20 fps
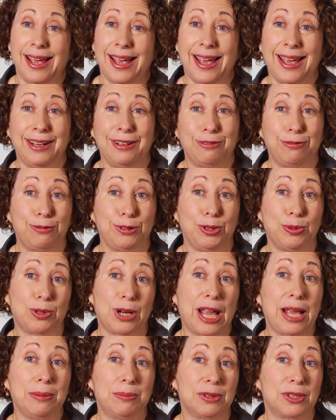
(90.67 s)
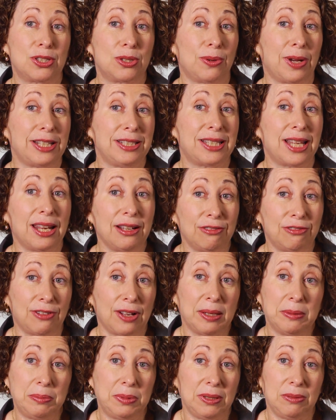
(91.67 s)
And if we were able to
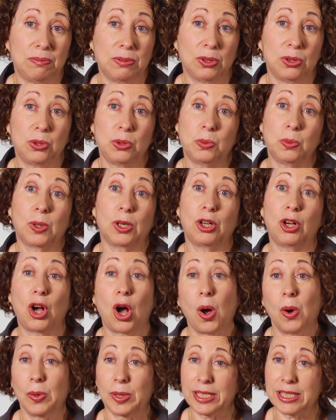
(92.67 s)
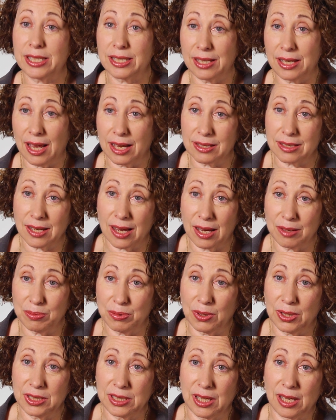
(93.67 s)
identify people who were going to get type
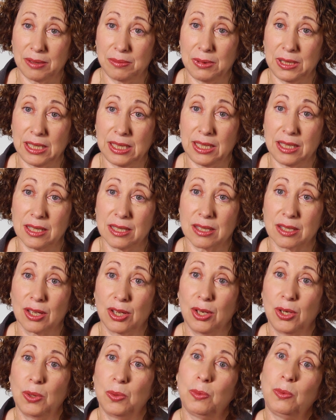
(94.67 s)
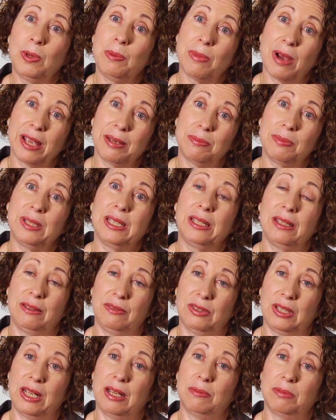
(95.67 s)
1 diabetes, we might be
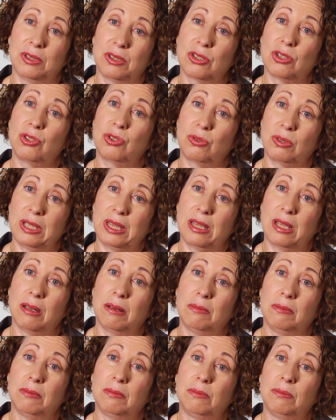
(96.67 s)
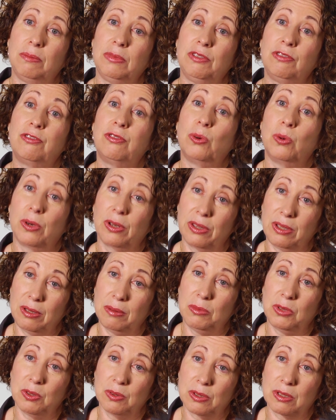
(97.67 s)
even able to treat them before the
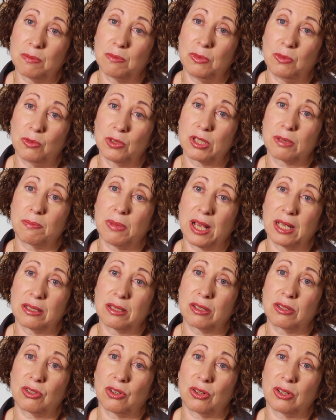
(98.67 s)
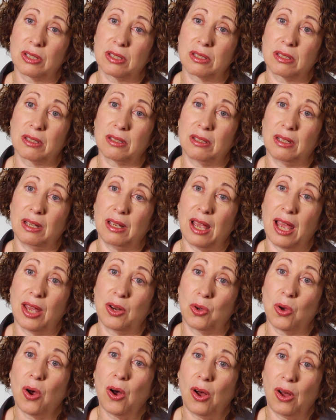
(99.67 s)
immune response starts at
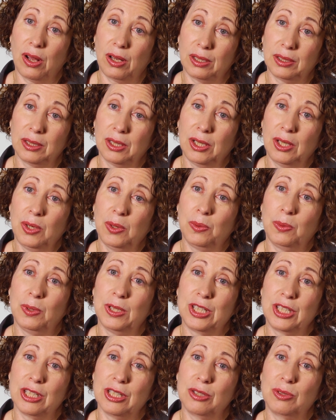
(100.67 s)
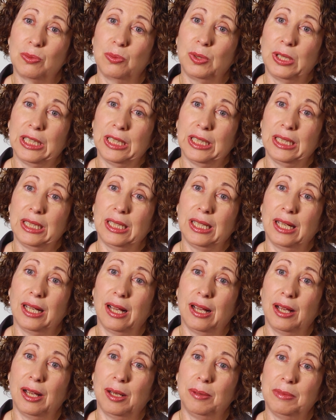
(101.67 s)
all, which is really
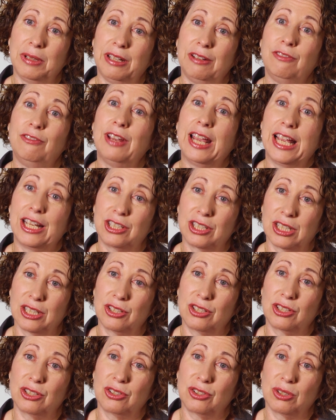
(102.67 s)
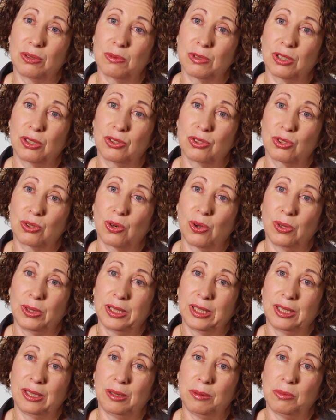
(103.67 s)
um, an advantage in terms of
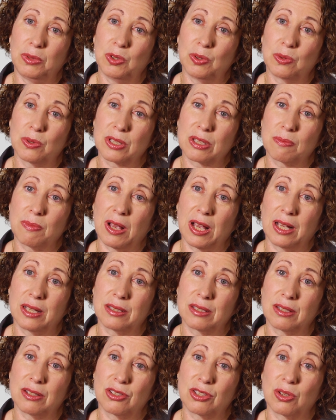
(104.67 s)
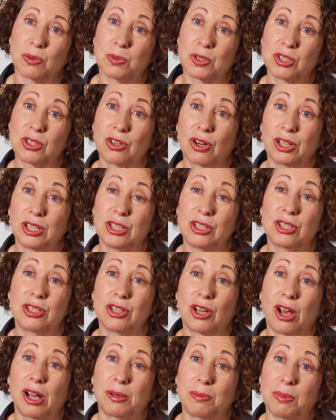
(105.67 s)
controlling the immune response. And so we're starting to
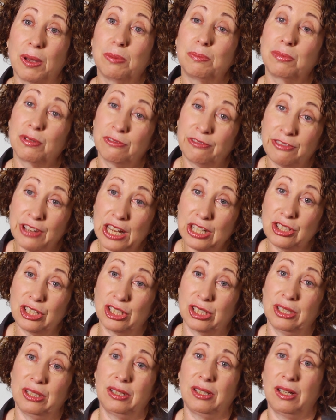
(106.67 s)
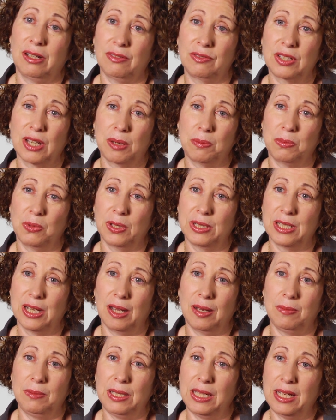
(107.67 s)
talk about prevention type 1
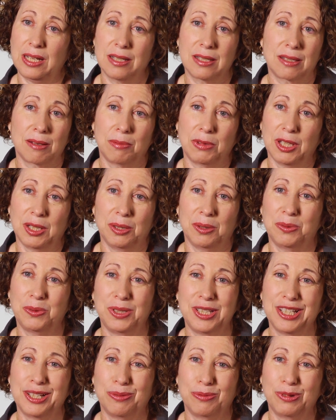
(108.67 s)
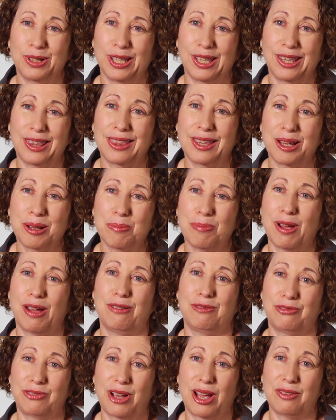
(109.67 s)
diabetes, something that we didn't really think
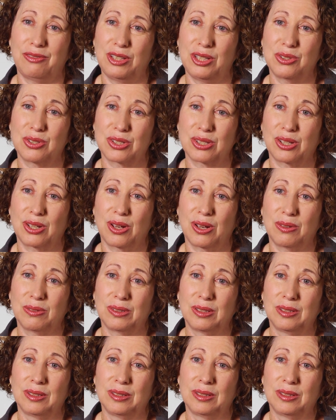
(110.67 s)
about five years ago.